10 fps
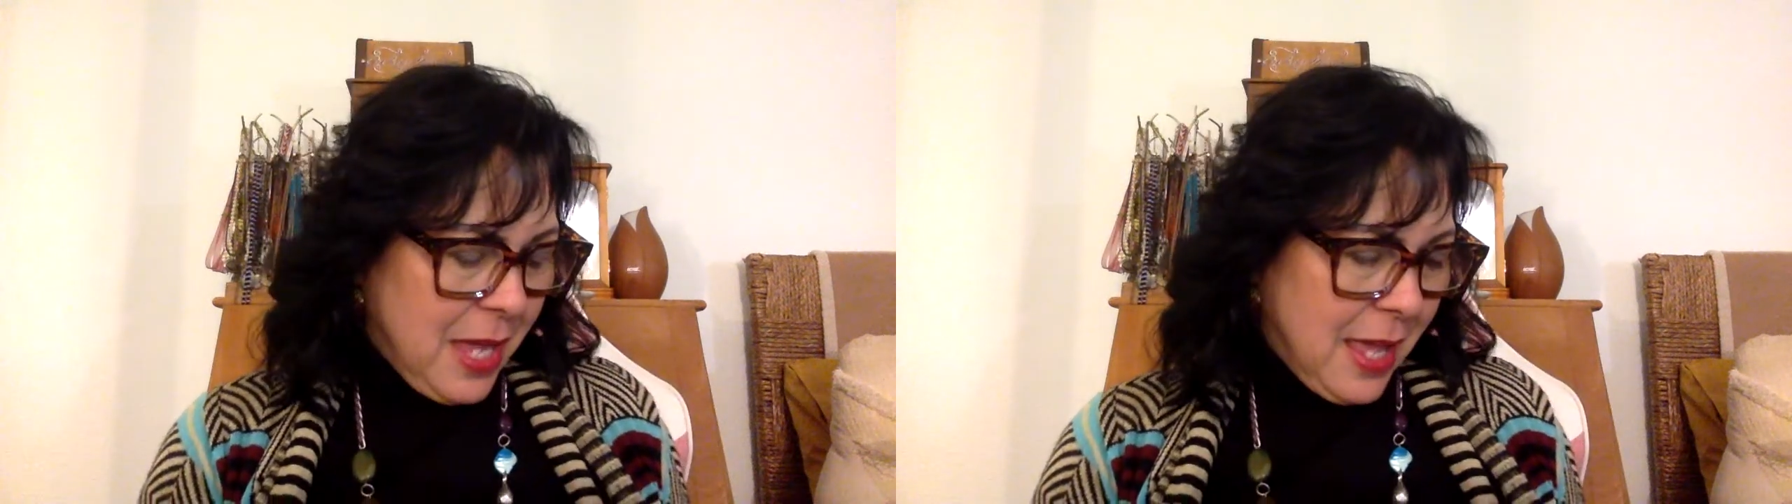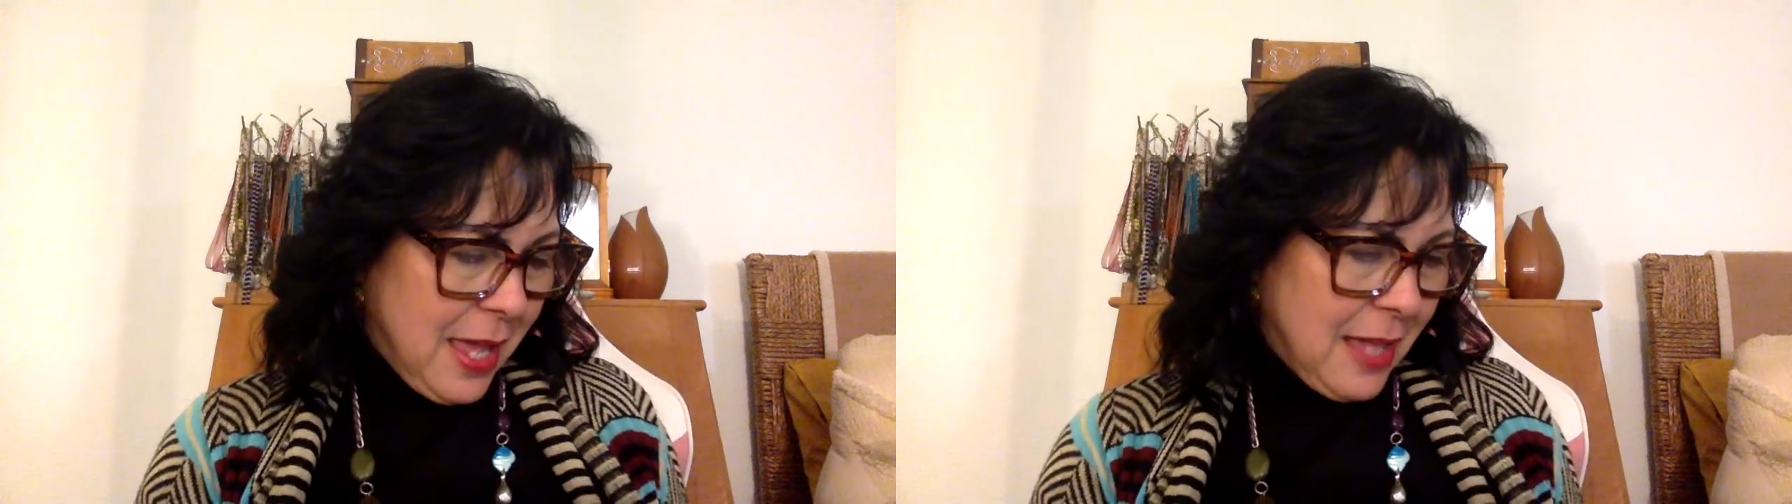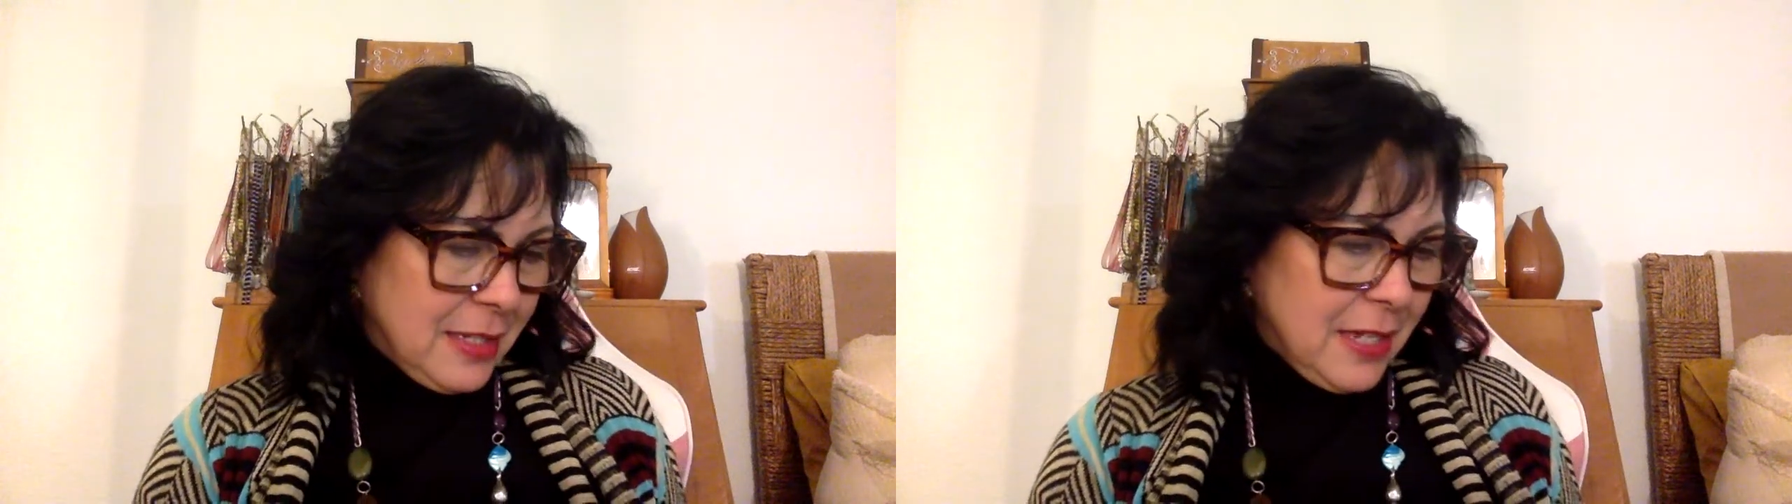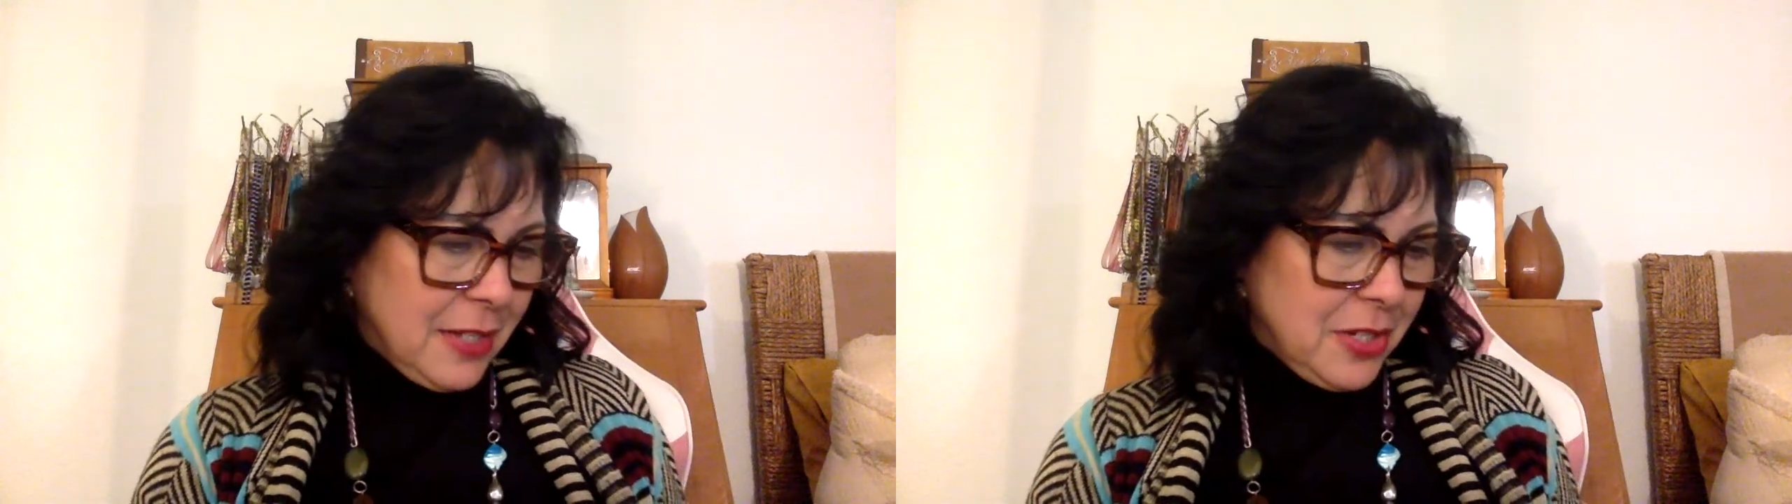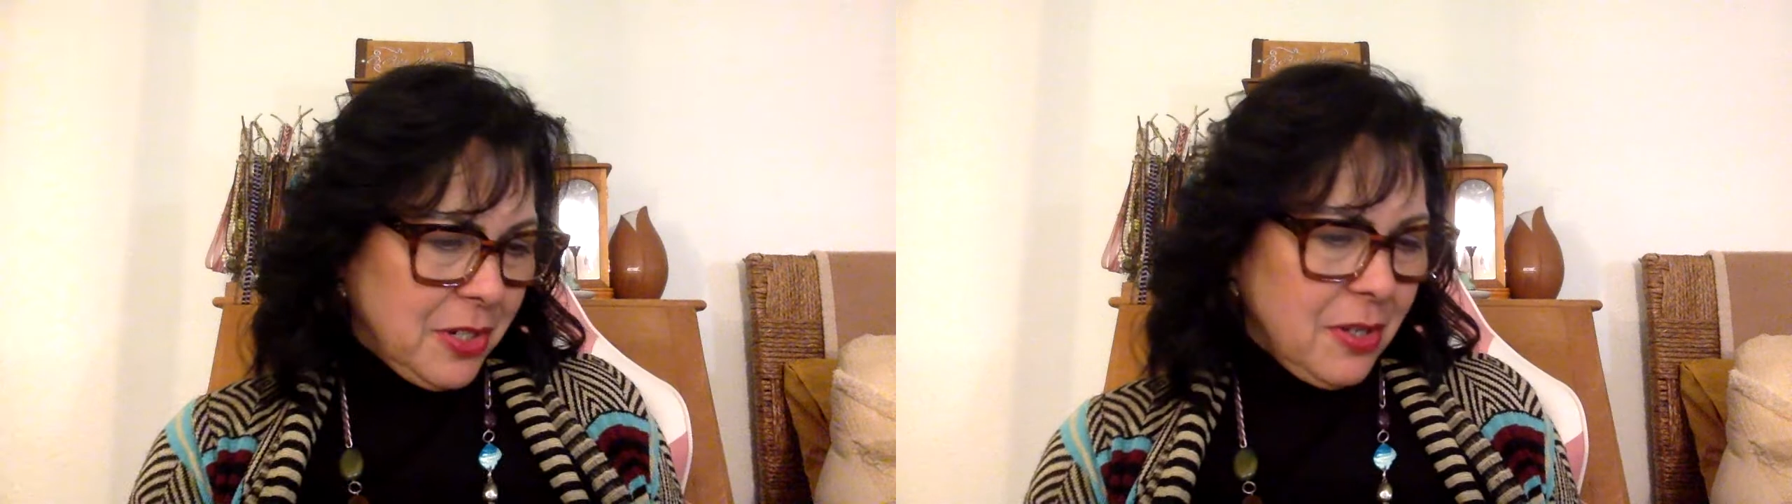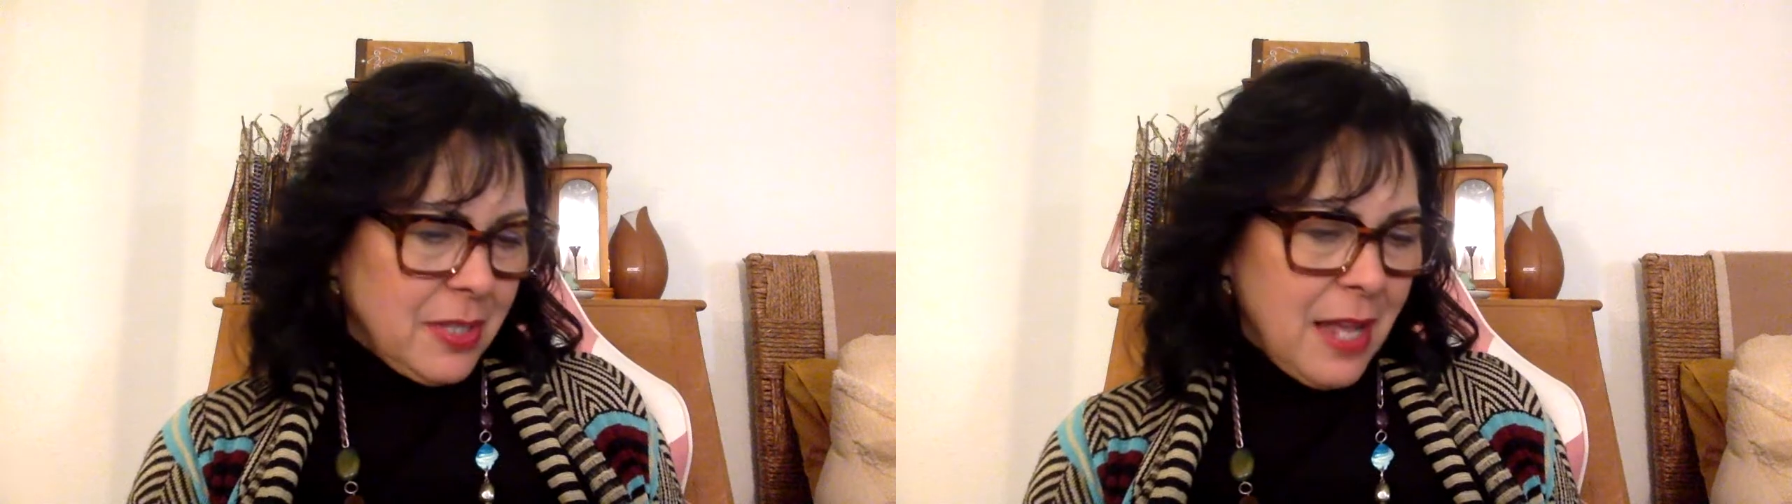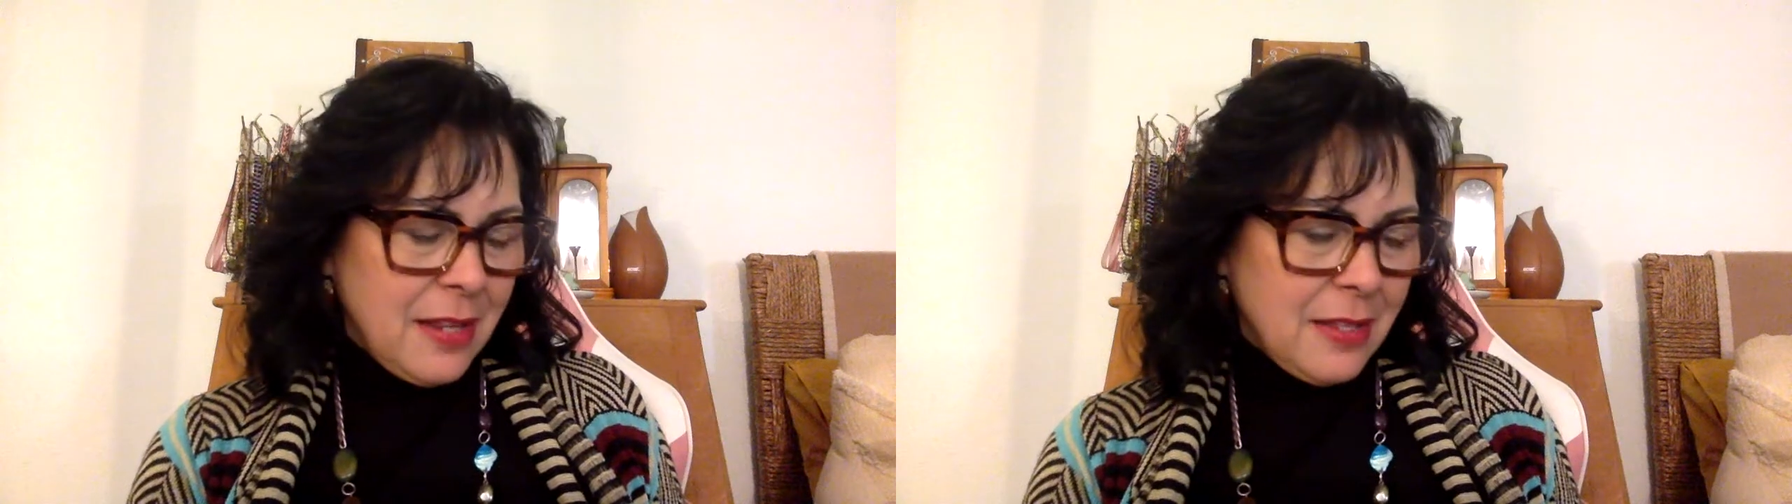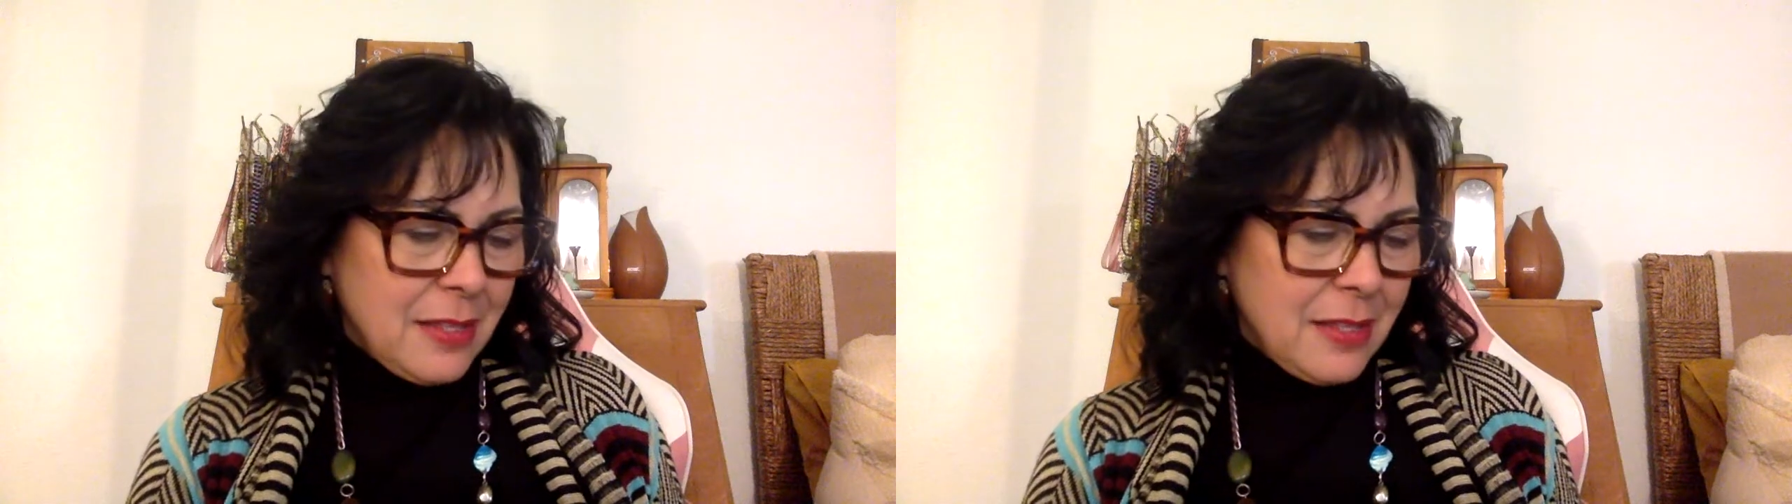And she goes on the